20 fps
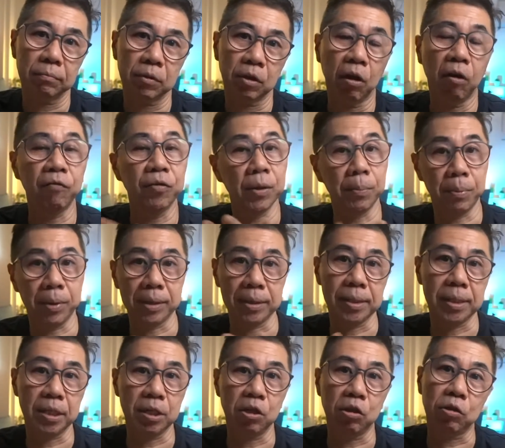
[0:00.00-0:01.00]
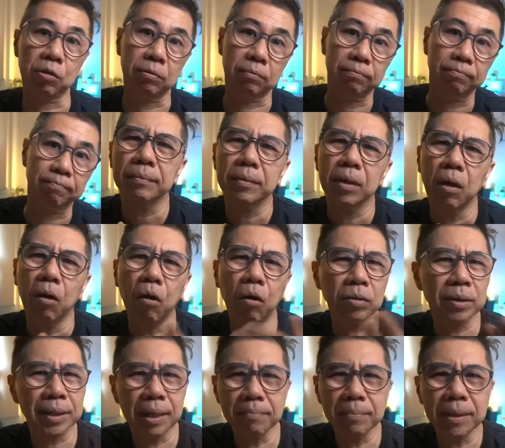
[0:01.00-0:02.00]
of the presentation. Or
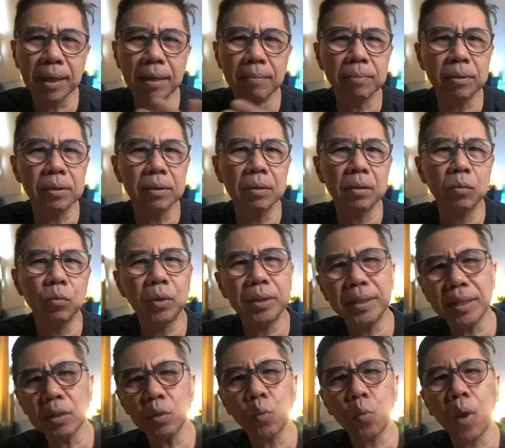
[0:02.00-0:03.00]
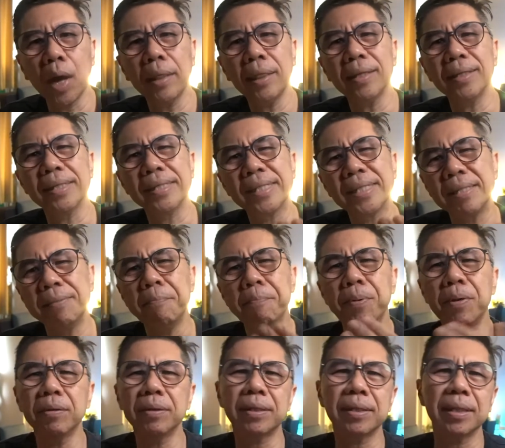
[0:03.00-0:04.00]
sometimes we just want a
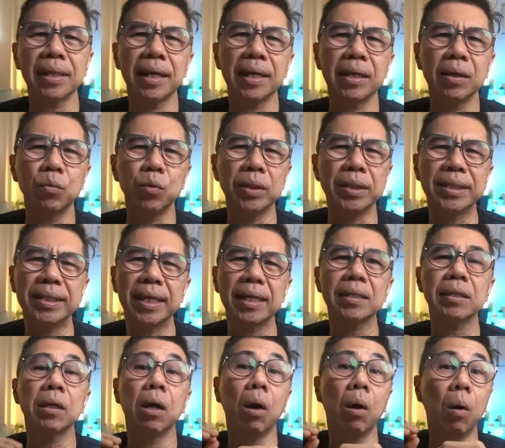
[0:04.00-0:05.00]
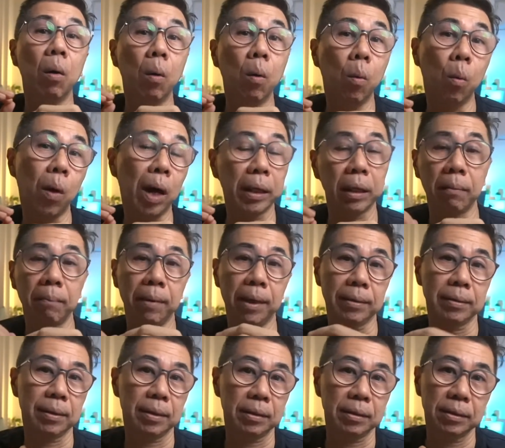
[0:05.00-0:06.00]
simple slide with just one
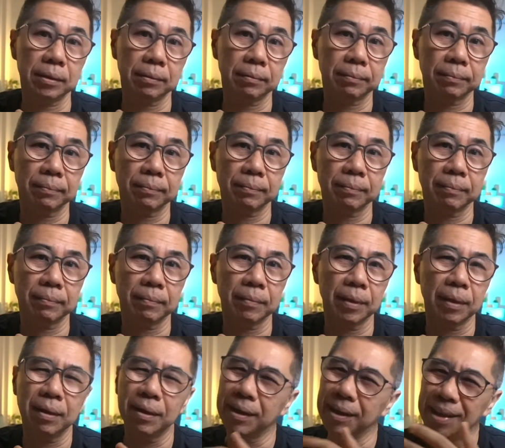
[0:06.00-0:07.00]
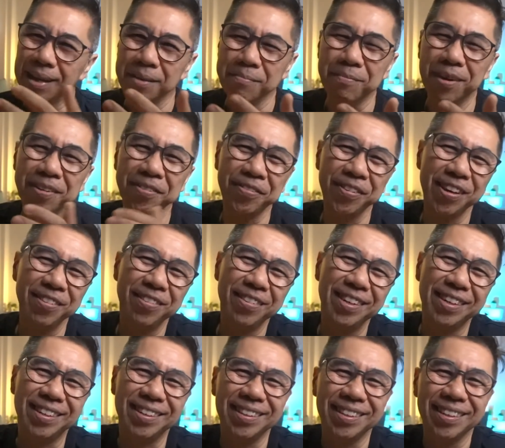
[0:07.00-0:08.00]
message. My
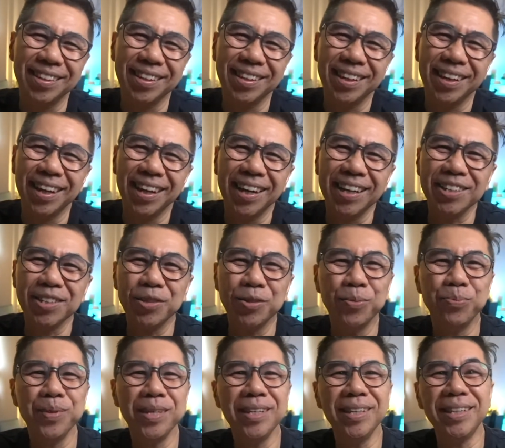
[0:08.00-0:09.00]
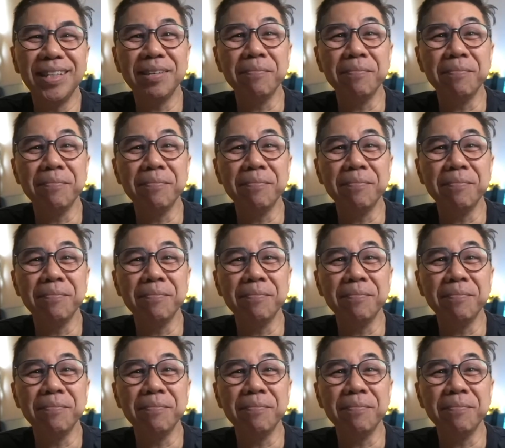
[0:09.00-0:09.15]
favorite has to be the